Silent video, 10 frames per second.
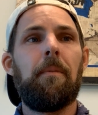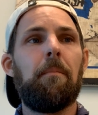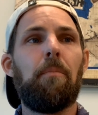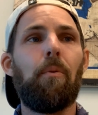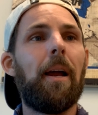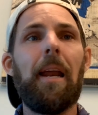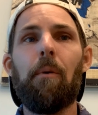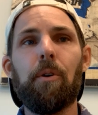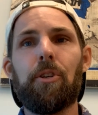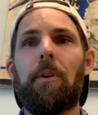But right now,
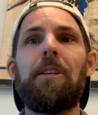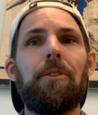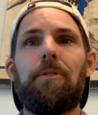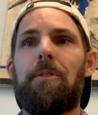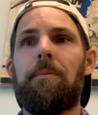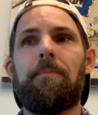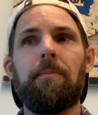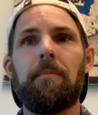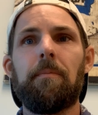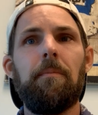we're strangers
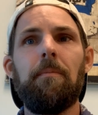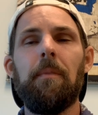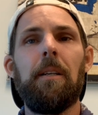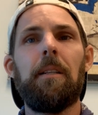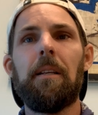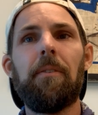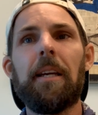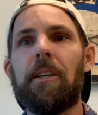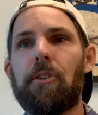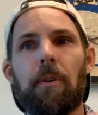living
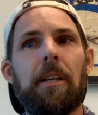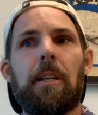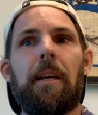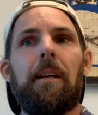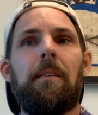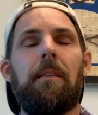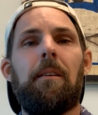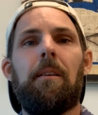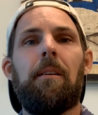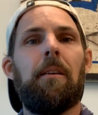in a strange land.
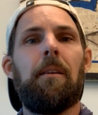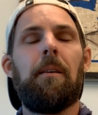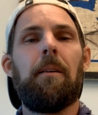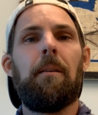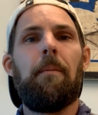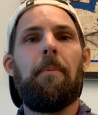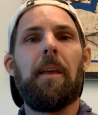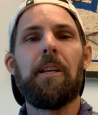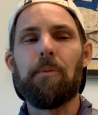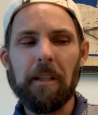
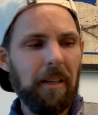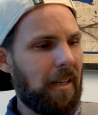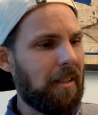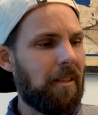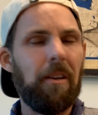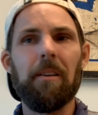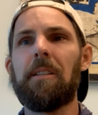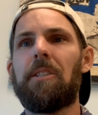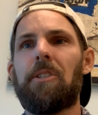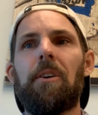And as we look at the
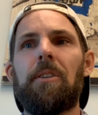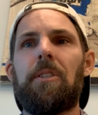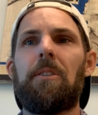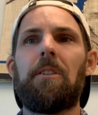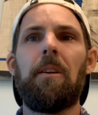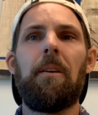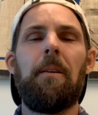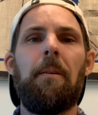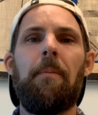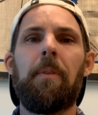early church,
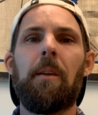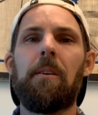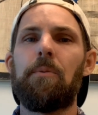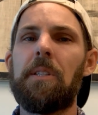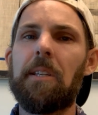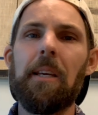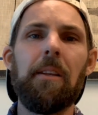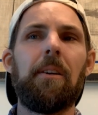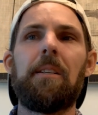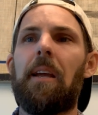as we see
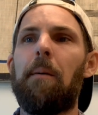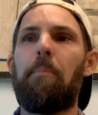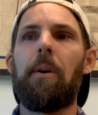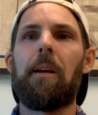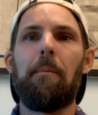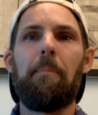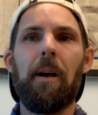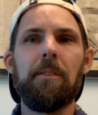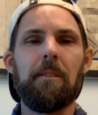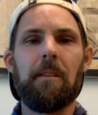their example, it
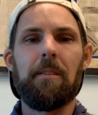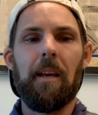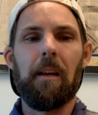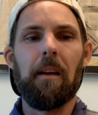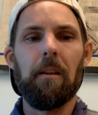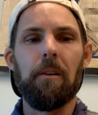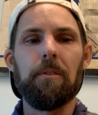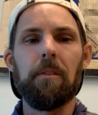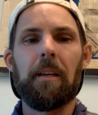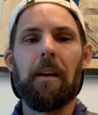compels us to take a
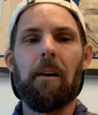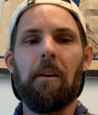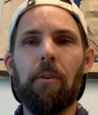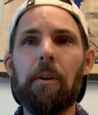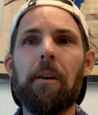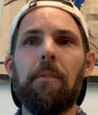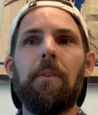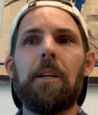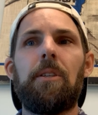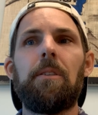close look at our own
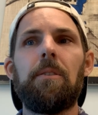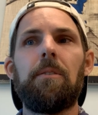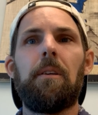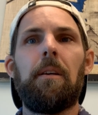convictions